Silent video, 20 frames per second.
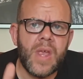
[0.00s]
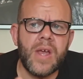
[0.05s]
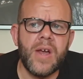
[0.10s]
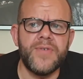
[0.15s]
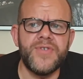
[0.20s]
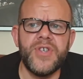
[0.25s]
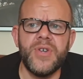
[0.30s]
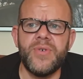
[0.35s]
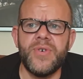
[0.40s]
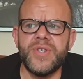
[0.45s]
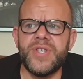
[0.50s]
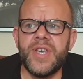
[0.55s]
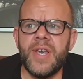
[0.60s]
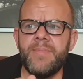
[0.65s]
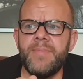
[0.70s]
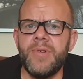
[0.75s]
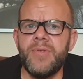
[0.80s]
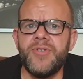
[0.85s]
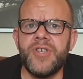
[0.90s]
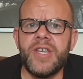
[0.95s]
I've still got
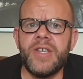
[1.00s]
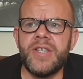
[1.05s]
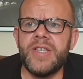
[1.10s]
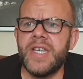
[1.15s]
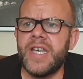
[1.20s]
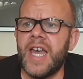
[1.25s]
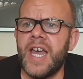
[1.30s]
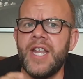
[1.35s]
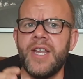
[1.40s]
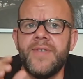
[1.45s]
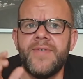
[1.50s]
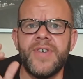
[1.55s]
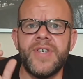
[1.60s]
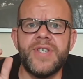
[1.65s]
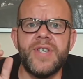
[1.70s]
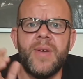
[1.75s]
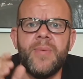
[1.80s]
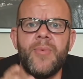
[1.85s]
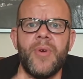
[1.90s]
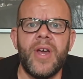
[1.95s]
10ml decant of it
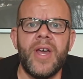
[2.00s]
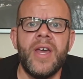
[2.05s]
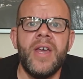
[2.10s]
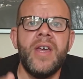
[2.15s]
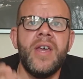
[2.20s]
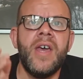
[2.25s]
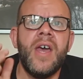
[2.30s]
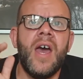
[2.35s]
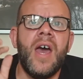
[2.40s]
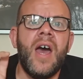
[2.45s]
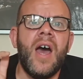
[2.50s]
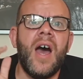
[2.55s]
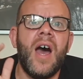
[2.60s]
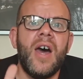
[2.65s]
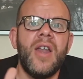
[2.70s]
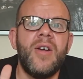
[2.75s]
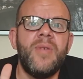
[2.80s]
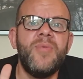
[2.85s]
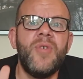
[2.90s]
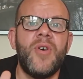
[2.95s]
somewhere.
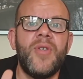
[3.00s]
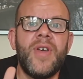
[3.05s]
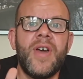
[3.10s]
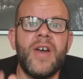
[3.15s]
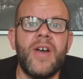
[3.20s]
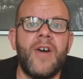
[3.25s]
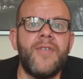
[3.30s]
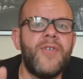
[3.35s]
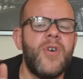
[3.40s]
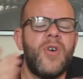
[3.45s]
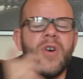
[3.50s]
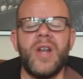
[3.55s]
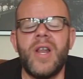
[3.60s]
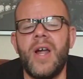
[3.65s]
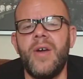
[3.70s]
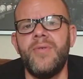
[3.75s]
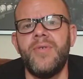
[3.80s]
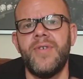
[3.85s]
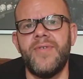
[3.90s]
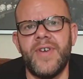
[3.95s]
And I've got a
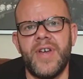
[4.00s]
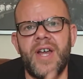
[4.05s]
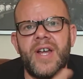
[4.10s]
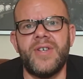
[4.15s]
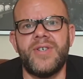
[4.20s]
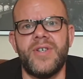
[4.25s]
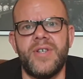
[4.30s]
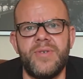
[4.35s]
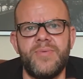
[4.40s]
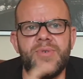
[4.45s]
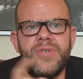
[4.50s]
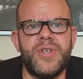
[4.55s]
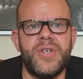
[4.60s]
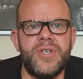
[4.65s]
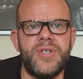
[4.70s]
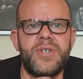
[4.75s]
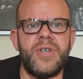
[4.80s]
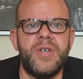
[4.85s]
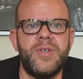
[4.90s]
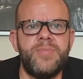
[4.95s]
clone of it actually, which
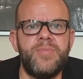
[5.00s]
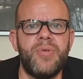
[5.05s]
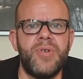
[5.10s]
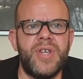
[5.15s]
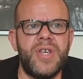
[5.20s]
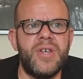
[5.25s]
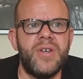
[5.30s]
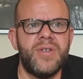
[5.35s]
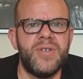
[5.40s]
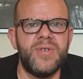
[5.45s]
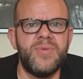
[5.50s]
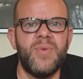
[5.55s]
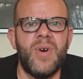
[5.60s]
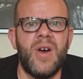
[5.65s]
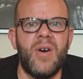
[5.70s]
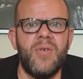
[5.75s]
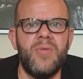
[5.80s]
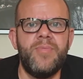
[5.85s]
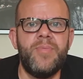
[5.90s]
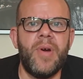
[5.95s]
is pretty good as
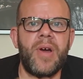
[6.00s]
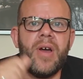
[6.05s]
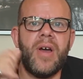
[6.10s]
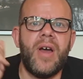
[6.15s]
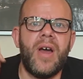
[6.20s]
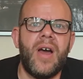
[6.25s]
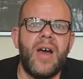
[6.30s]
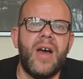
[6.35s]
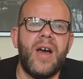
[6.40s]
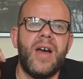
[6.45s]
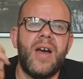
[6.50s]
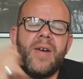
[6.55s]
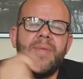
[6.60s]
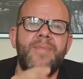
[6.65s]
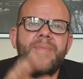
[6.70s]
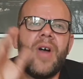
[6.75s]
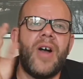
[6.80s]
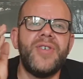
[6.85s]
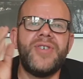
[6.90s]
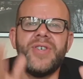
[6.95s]
well. But I
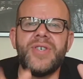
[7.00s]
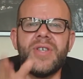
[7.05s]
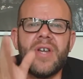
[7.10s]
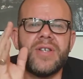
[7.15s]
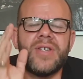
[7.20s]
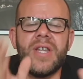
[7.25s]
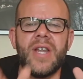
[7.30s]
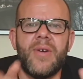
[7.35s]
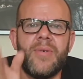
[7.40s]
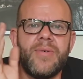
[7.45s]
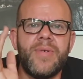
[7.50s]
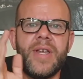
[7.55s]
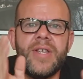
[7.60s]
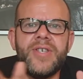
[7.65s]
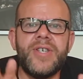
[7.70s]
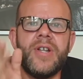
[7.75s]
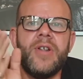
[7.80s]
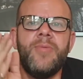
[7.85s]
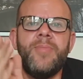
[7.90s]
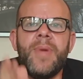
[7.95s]
don't know.
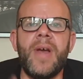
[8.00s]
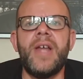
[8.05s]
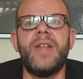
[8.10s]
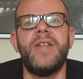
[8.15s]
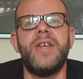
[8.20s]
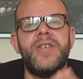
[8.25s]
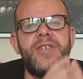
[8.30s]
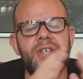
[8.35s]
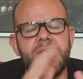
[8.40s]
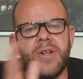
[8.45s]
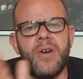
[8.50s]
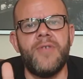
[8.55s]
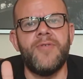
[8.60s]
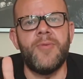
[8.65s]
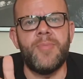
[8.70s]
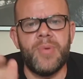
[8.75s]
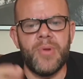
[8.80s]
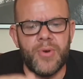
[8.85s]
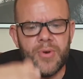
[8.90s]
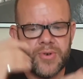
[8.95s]
Interlude Man needs a lot of
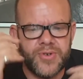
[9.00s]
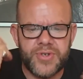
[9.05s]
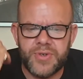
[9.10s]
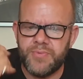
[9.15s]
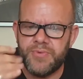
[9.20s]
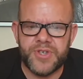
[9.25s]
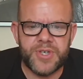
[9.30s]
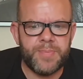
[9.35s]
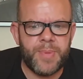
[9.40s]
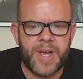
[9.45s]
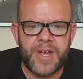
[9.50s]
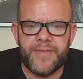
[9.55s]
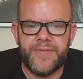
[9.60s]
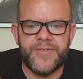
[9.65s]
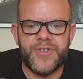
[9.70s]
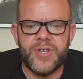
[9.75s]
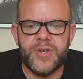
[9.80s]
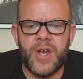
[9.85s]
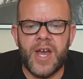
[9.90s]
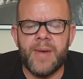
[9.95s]
applause,
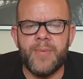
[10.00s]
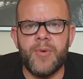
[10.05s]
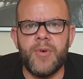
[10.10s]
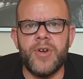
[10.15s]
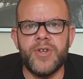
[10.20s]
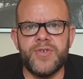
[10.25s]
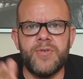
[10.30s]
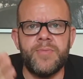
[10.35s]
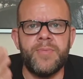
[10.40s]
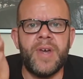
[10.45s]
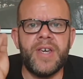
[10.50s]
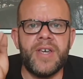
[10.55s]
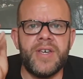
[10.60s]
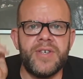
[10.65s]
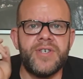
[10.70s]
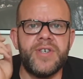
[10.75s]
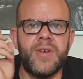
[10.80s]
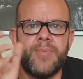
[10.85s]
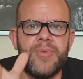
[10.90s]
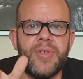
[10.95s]
respect to Amouage for making
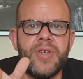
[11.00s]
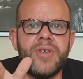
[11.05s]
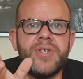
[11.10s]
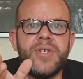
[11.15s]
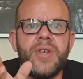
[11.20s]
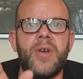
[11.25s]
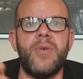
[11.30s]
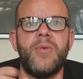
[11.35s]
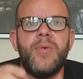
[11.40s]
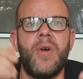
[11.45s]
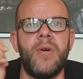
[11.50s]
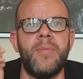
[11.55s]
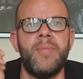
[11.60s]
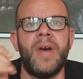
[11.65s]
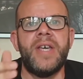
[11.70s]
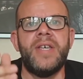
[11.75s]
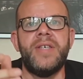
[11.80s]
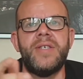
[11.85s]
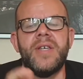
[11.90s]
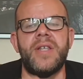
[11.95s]
something so
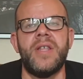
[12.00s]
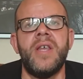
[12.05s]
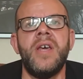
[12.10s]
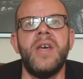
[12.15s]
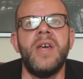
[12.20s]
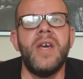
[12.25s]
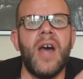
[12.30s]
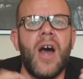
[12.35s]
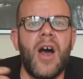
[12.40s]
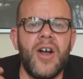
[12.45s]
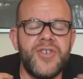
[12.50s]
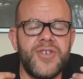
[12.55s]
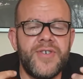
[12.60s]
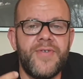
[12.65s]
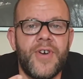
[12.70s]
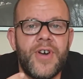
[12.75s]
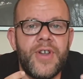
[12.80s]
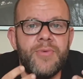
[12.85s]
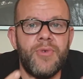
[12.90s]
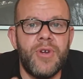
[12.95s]
amazing. I just
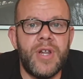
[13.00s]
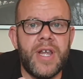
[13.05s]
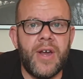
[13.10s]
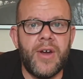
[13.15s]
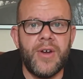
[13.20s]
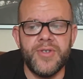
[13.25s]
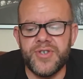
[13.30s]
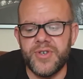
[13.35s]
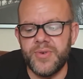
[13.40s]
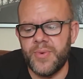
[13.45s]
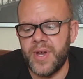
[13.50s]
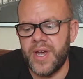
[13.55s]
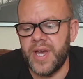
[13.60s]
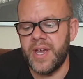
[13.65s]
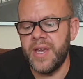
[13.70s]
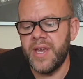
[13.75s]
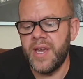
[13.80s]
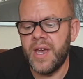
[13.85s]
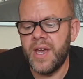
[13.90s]
find it really hard to wear.